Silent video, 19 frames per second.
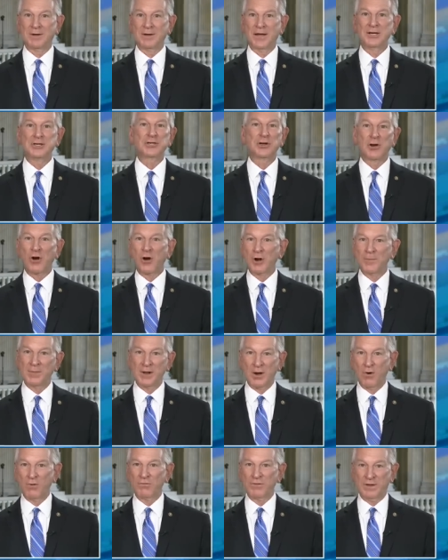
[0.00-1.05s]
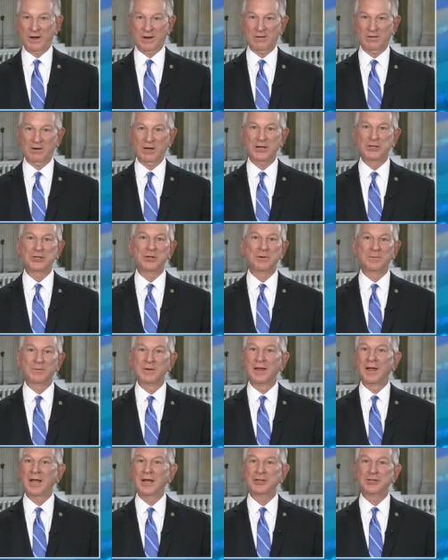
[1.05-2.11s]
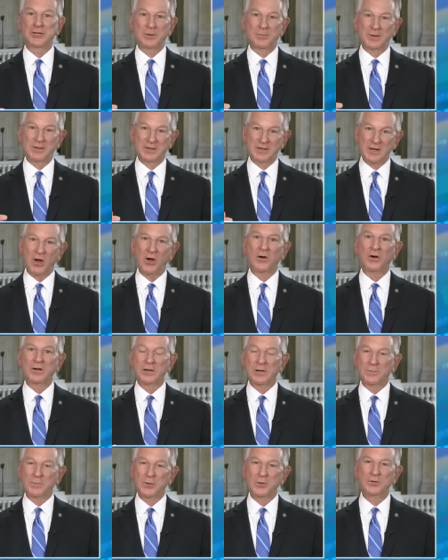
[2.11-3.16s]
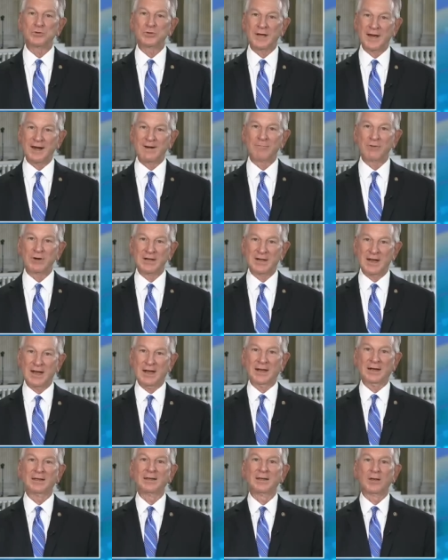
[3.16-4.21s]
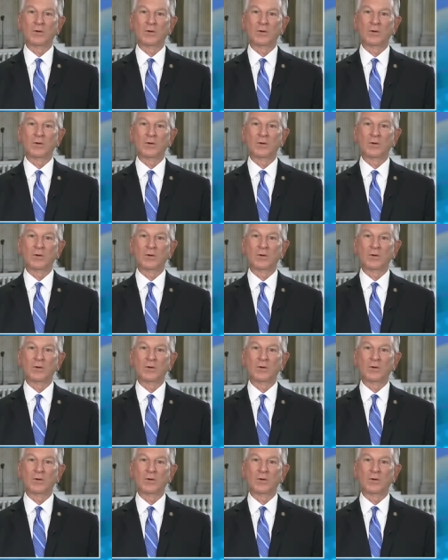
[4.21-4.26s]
He should have already been over there. He should he should have been talking to Putin every day.